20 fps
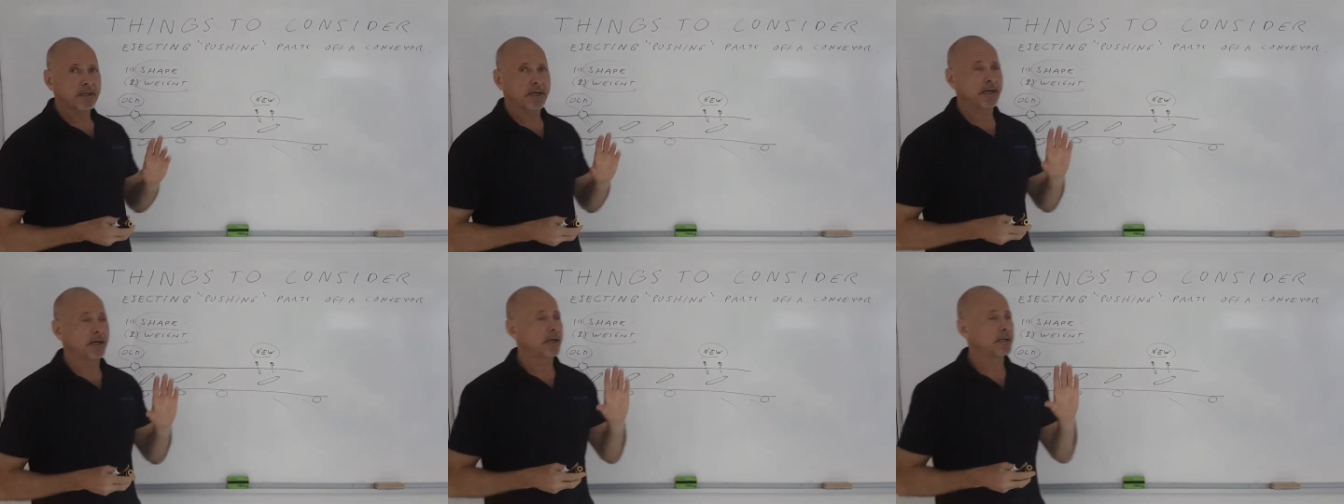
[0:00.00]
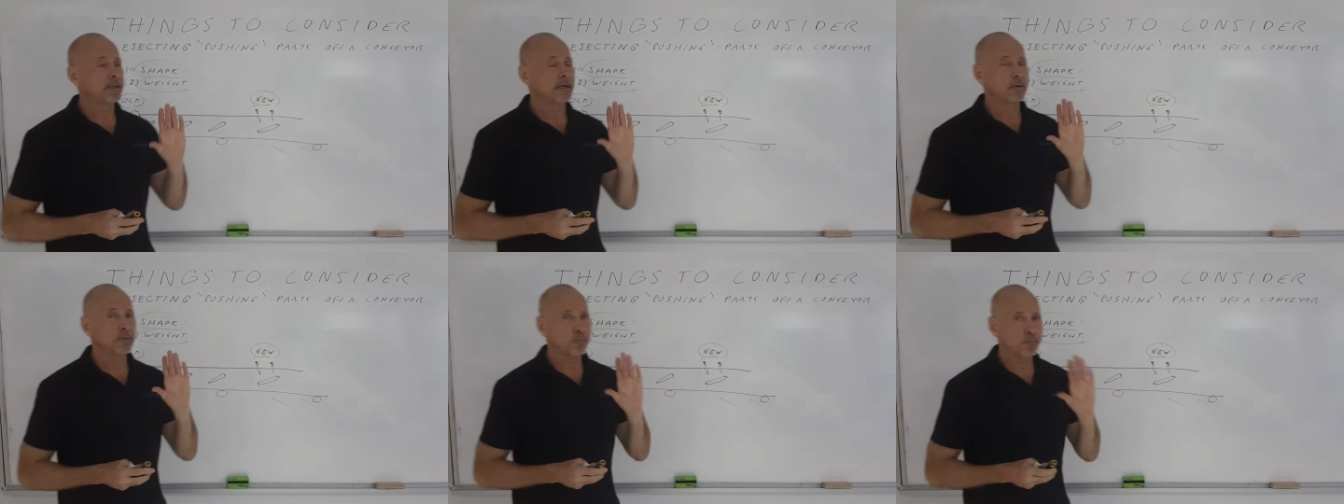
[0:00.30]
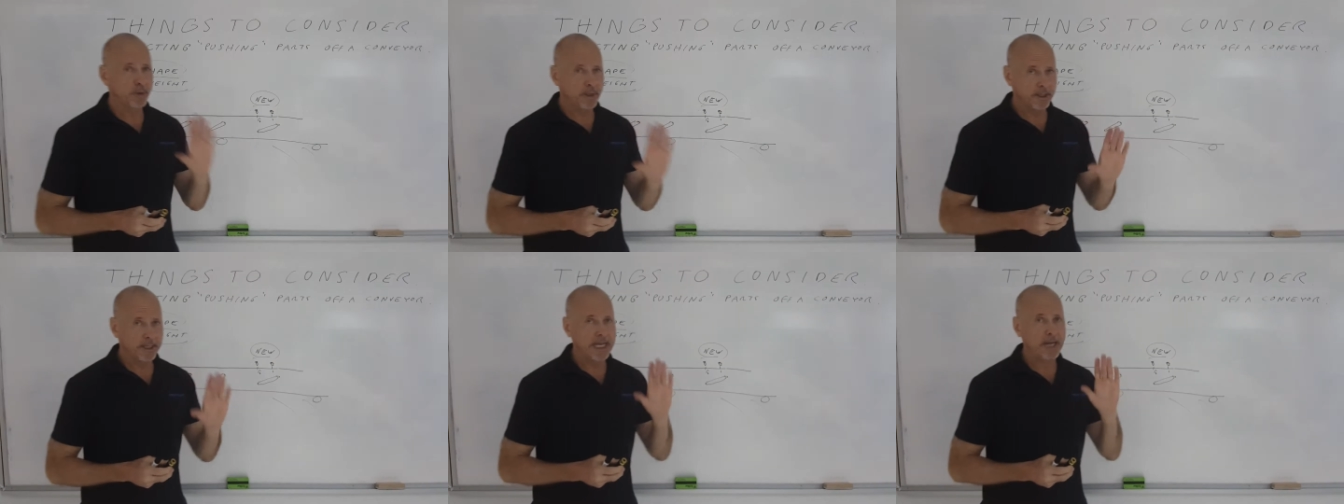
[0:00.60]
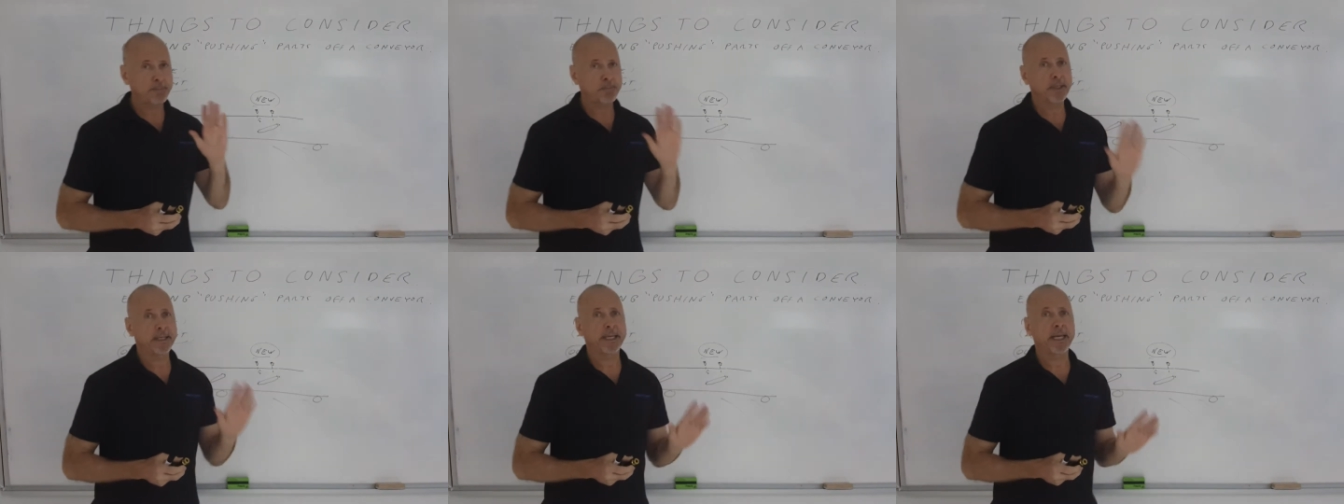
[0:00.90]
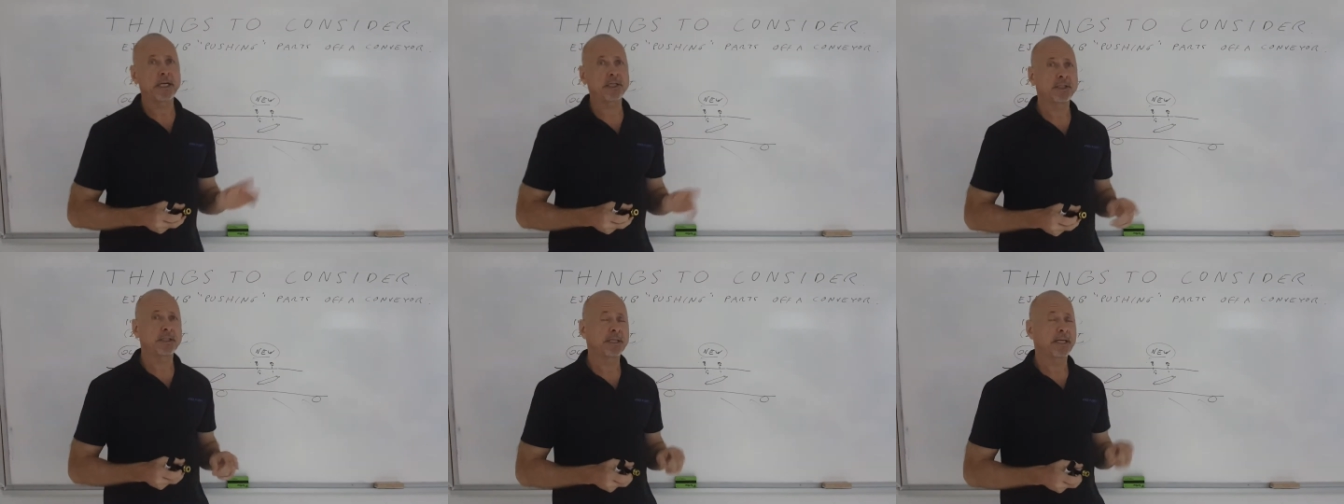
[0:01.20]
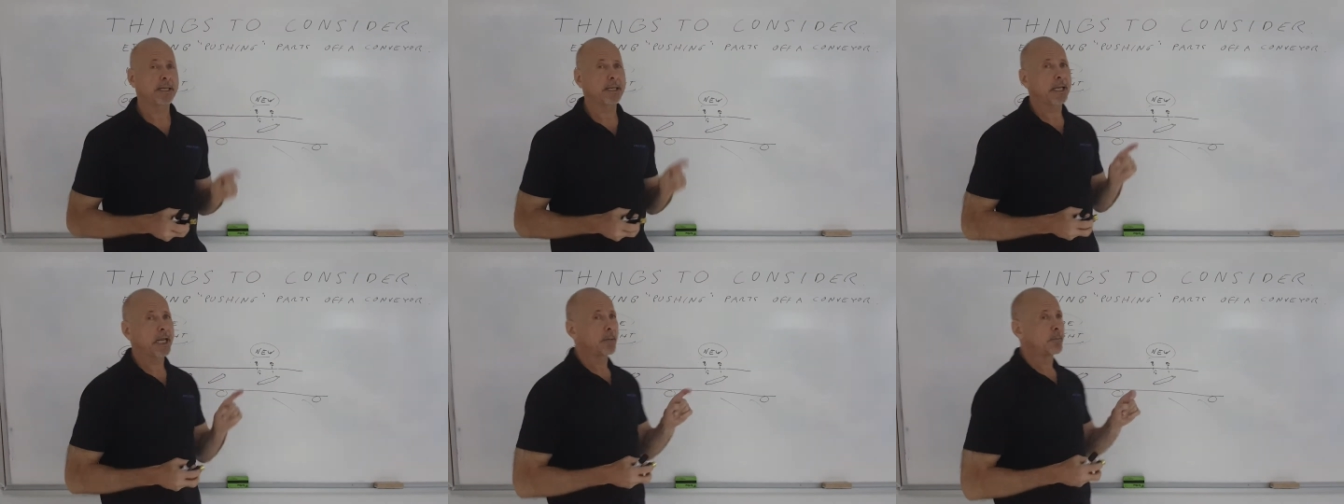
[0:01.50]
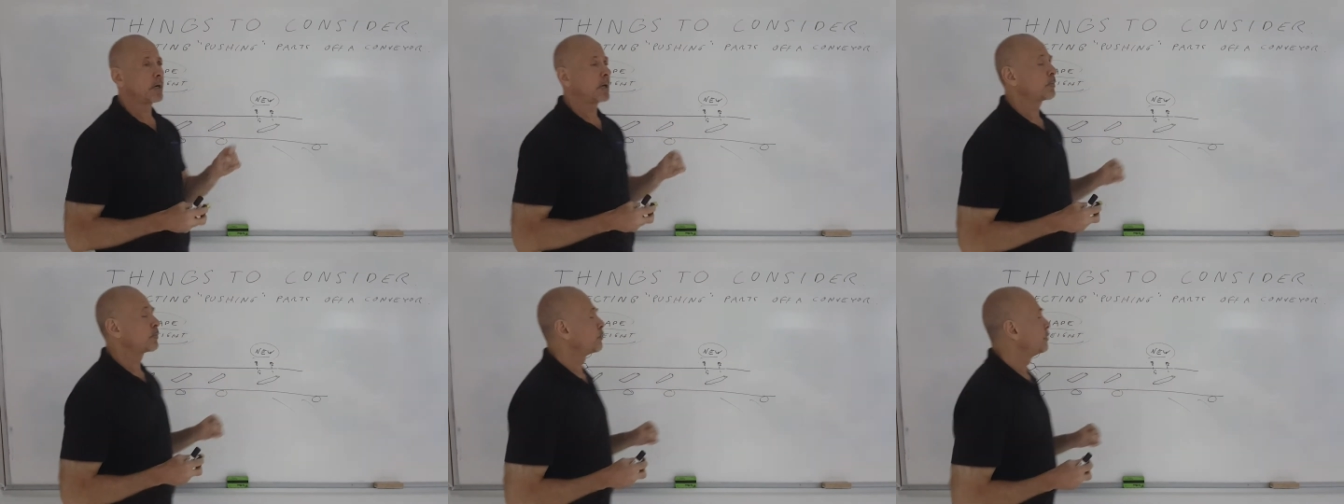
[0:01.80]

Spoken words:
on a real application that came up